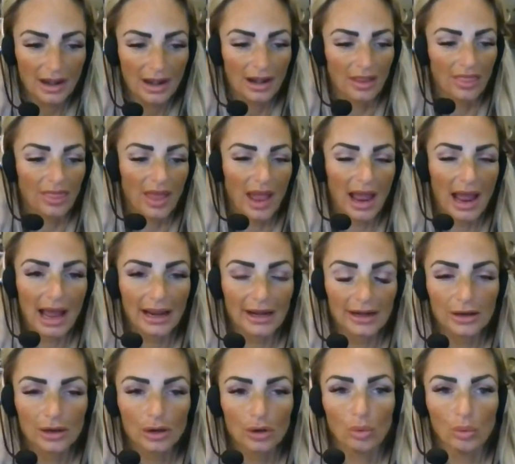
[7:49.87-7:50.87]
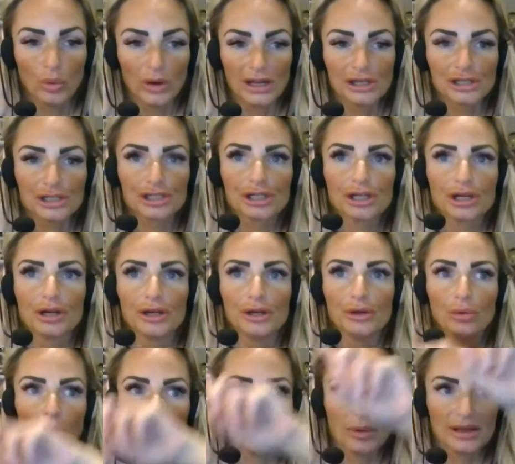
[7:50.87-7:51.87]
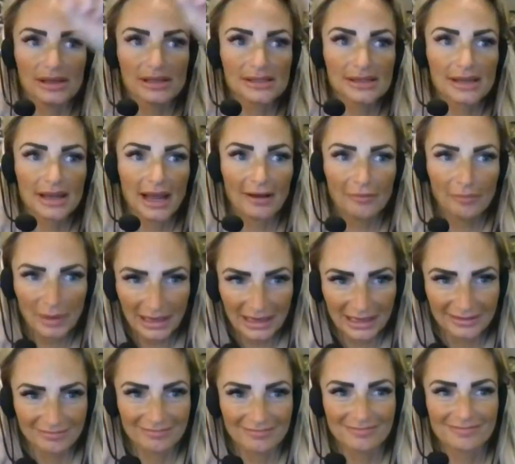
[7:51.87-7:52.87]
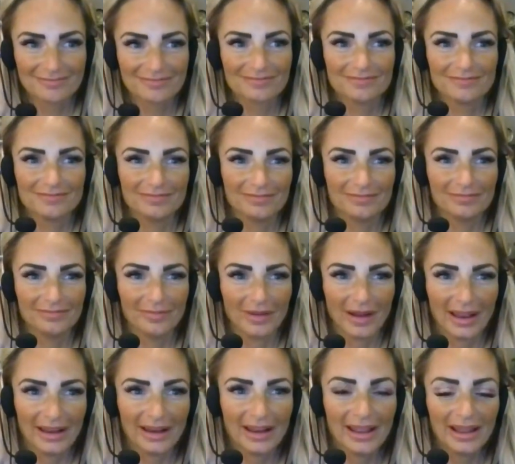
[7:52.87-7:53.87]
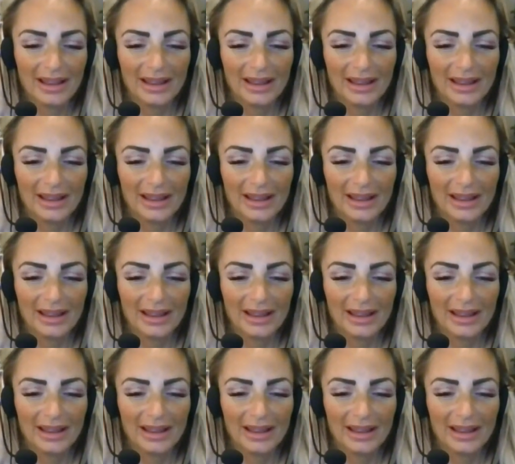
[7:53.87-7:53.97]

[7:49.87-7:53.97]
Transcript: that which you always have been, right?